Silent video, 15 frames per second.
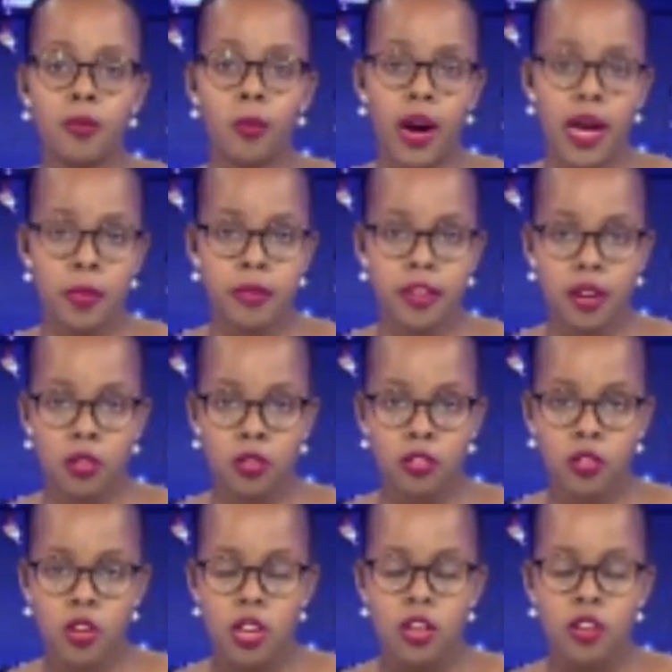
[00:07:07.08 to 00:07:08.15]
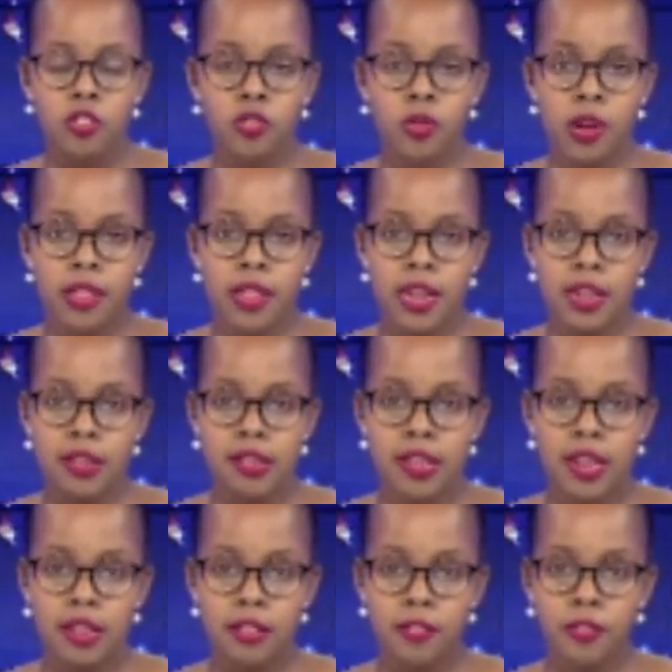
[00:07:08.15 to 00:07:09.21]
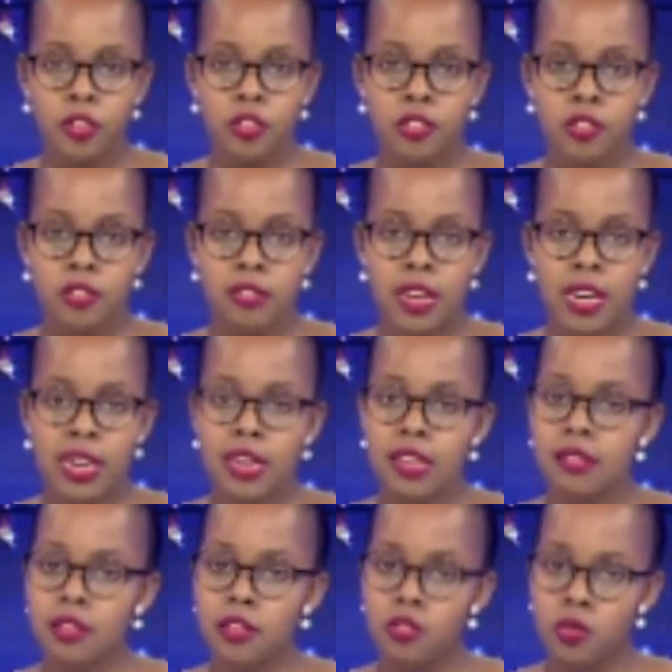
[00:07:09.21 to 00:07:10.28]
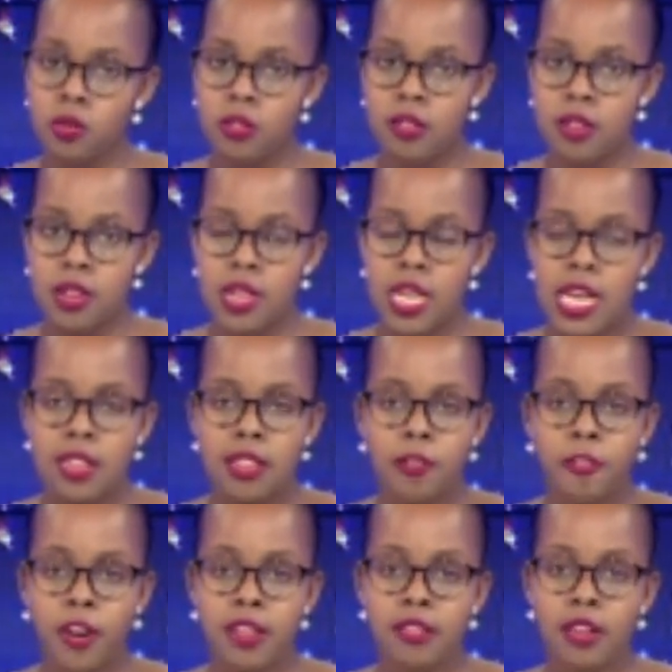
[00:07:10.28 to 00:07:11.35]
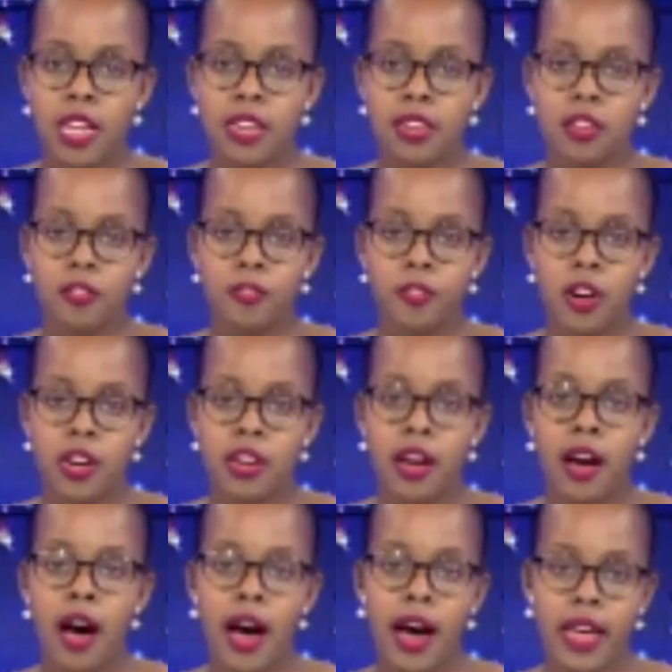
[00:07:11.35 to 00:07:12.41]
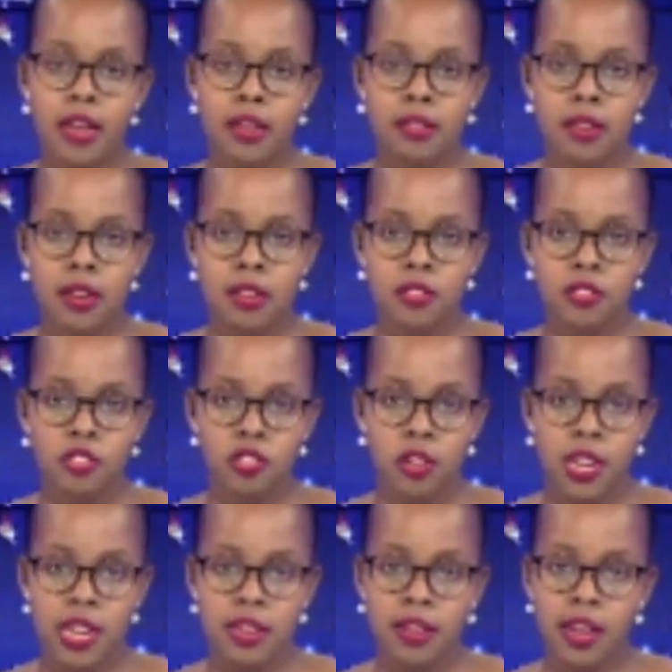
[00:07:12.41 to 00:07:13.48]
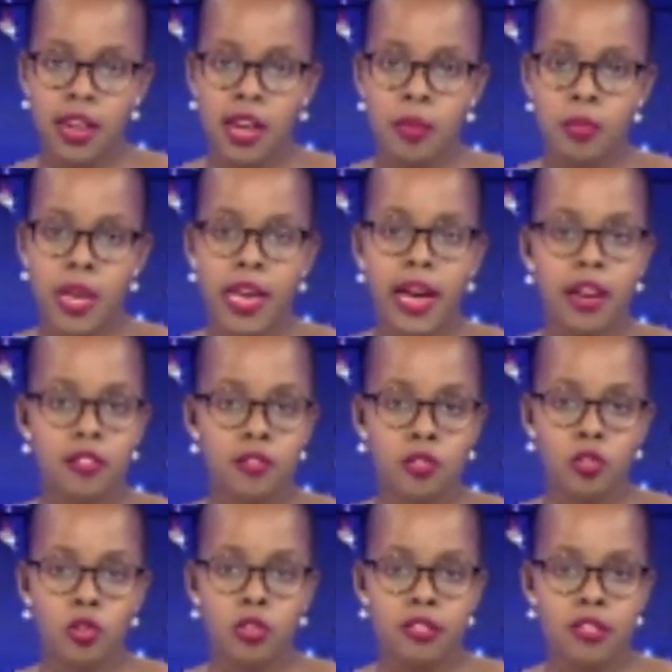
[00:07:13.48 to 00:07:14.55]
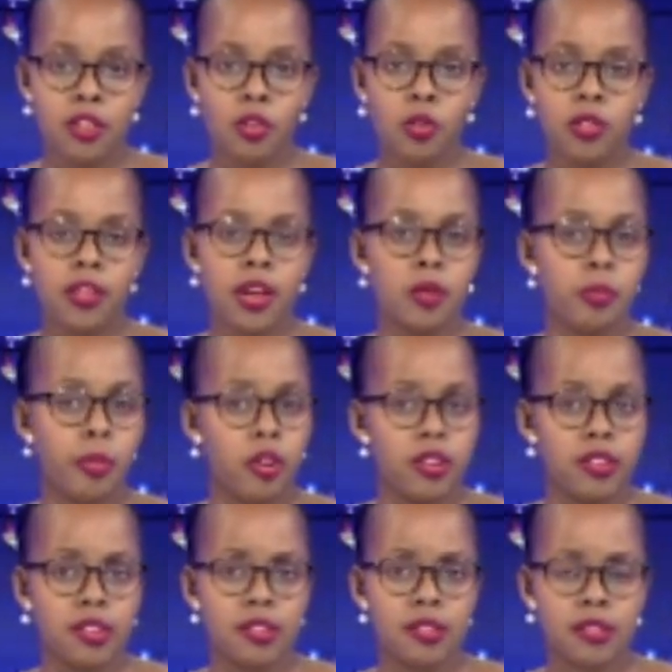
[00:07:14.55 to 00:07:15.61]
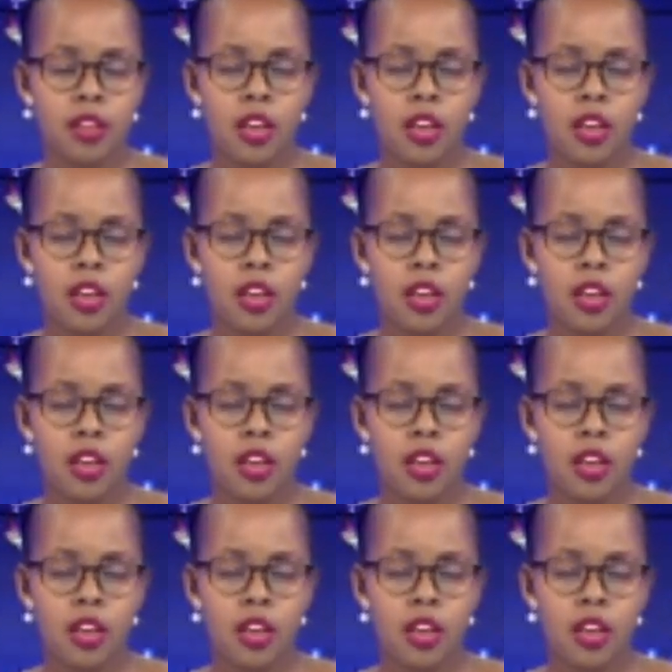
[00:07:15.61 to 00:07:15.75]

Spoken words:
wiped out during the 1994 genocide against the Tutsi. The First Lady of Rwanda, Her Excellency Jeannette Kagame, has noted on the importance